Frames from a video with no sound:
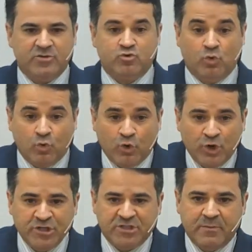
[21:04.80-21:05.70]
So the
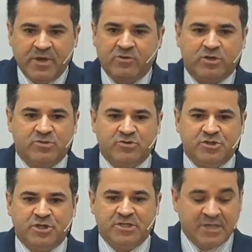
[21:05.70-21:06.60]
man, we
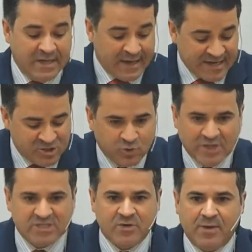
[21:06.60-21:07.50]
need to have that.
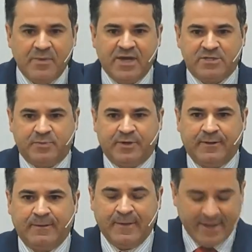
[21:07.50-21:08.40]

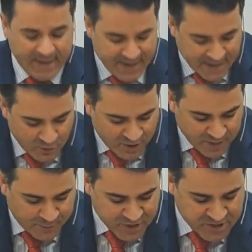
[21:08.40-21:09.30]
The situation today
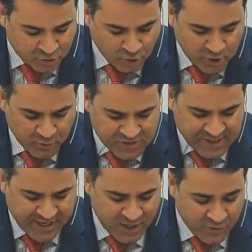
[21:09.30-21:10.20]
is the same.
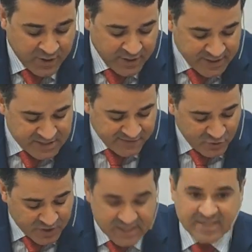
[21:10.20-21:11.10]

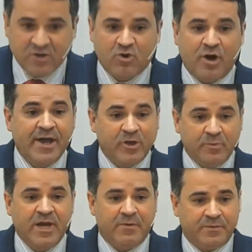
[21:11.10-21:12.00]
So after
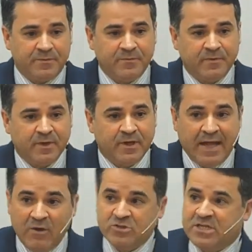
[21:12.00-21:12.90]
everybody left, they
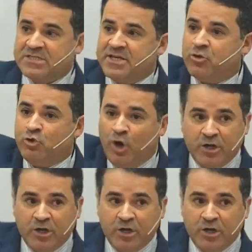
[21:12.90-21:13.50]
literally ran.